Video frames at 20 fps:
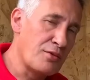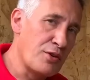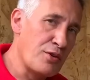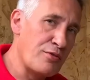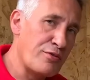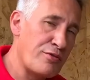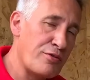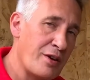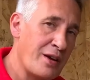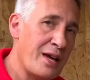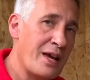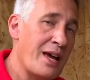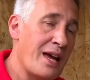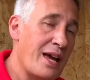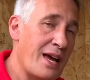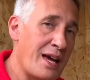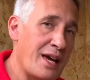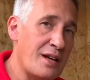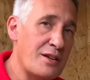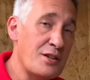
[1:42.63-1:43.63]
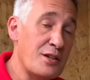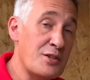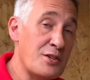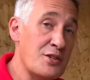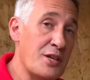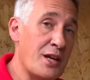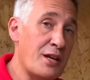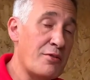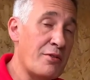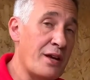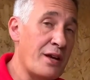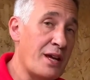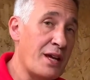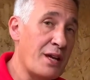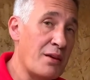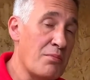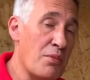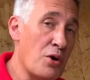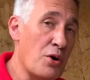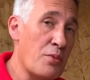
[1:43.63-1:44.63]
roof and you're
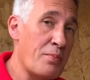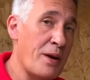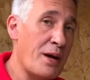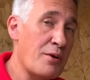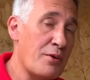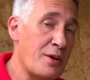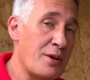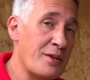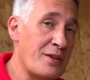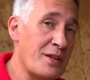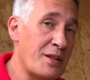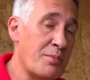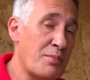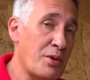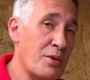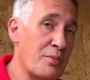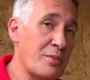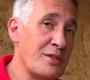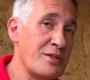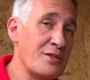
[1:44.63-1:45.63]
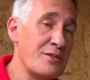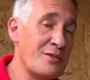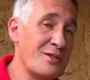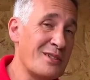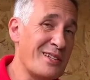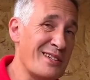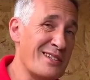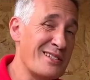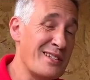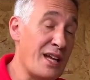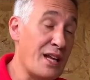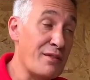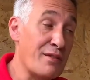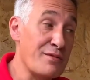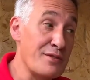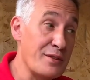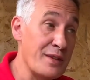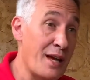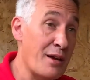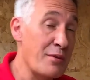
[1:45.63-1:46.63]
generating more power than the property is using itself,
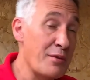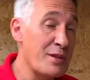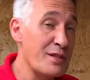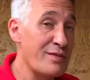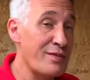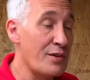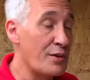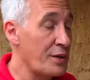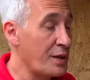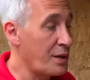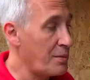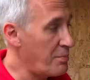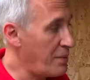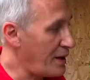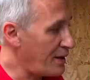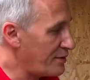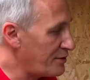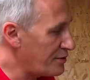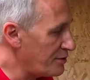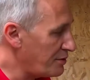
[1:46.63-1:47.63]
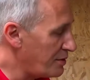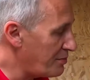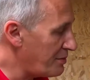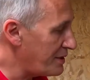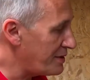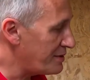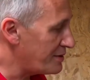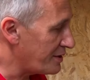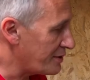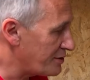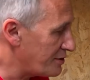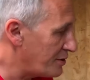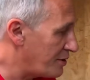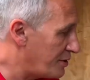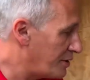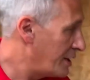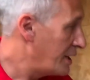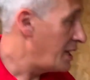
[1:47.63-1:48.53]
so now it's flowing back through the meter. So